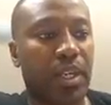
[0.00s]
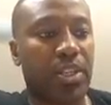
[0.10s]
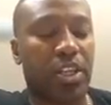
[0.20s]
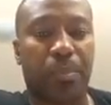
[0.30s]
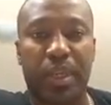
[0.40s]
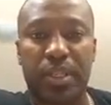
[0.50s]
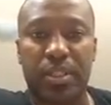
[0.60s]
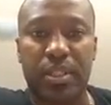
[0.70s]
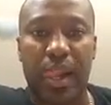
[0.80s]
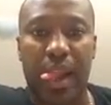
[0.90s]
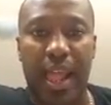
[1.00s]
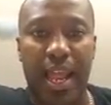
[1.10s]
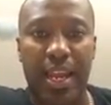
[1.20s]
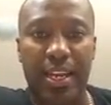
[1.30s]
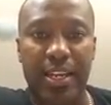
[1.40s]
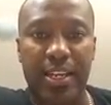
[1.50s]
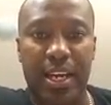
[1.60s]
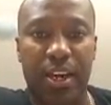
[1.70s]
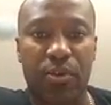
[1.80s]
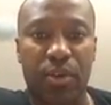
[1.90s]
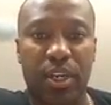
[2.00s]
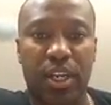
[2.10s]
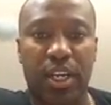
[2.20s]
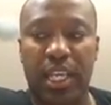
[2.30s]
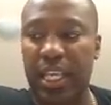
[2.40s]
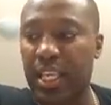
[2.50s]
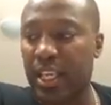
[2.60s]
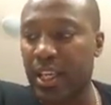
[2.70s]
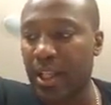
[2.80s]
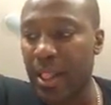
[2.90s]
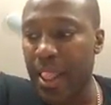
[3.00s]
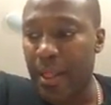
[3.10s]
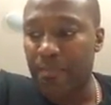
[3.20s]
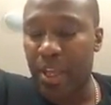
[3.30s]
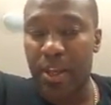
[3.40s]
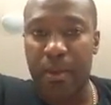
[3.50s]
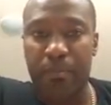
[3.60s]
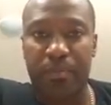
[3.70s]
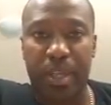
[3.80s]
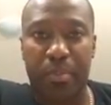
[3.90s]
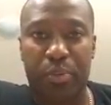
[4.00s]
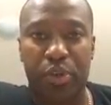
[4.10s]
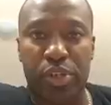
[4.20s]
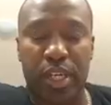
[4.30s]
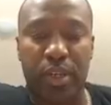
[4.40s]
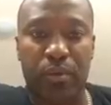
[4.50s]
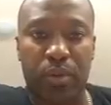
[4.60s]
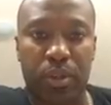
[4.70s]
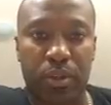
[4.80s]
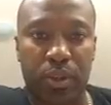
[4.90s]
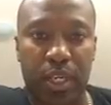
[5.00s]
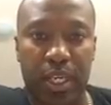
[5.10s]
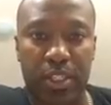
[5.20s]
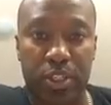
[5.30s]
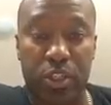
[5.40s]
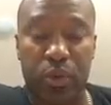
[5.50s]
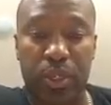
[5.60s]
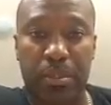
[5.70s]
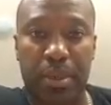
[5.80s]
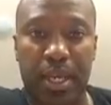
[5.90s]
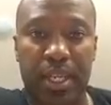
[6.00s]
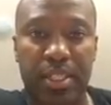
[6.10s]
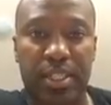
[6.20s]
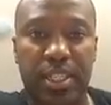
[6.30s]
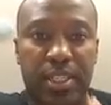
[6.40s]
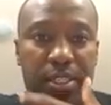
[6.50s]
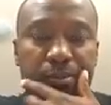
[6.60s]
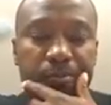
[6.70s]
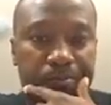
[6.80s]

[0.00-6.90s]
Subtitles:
topics. And I really appreciate what you guys are doing behind the scenes.